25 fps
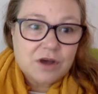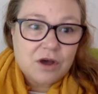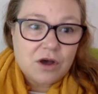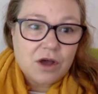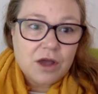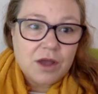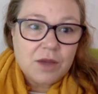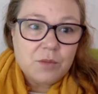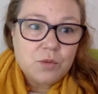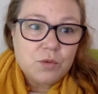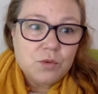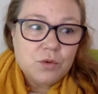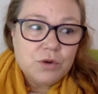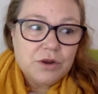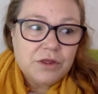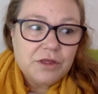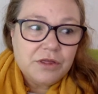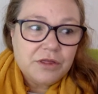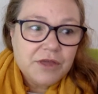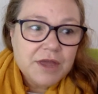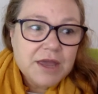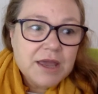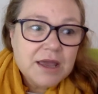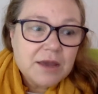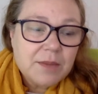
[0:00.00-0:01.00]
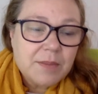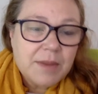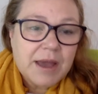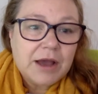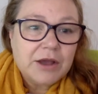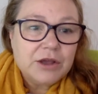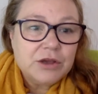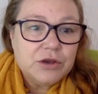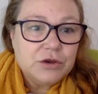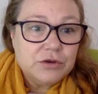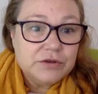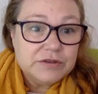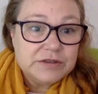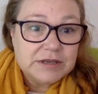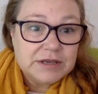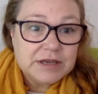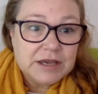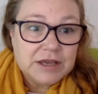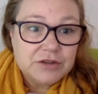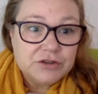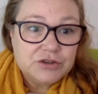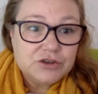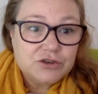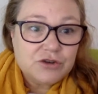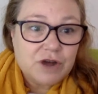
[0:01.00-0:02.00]
I would think about
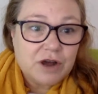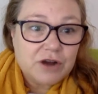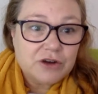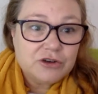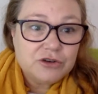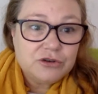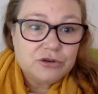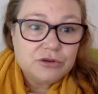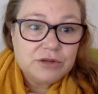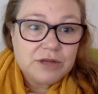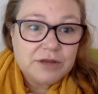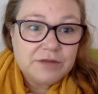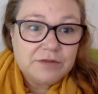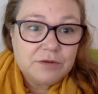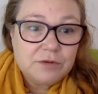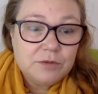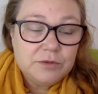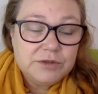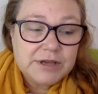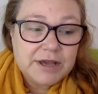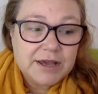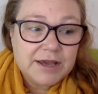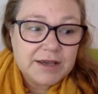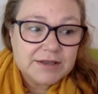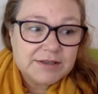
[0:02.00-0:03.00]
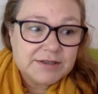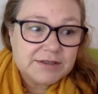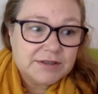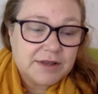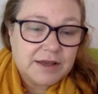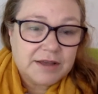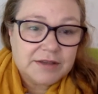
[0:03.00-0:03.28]
using instructional level text,